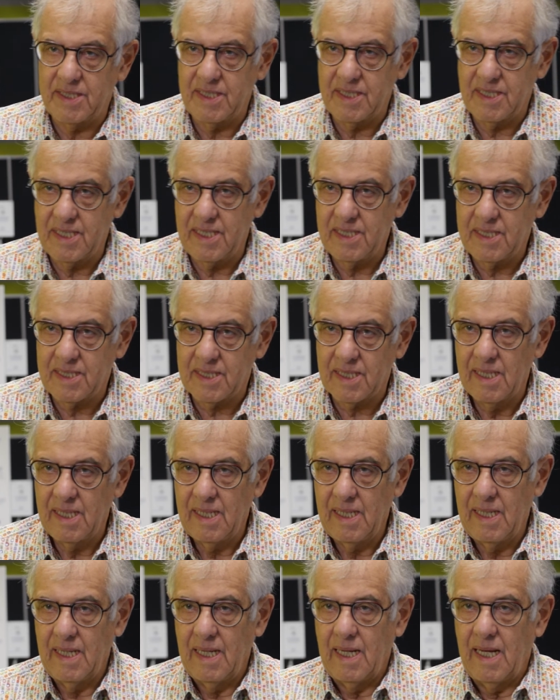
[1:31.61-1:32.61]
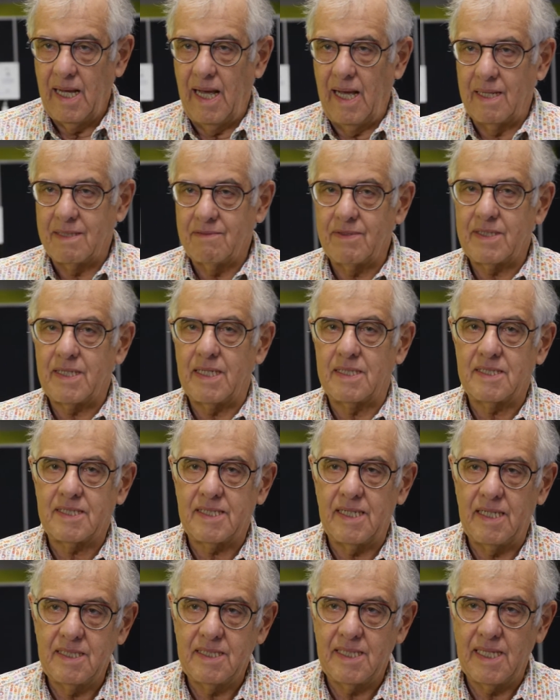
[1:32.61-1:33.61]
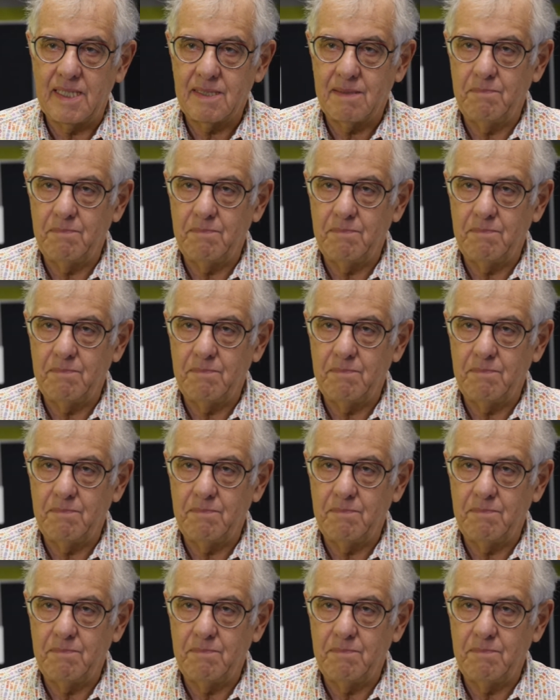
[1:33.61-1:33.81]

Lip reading: disease. And we can say that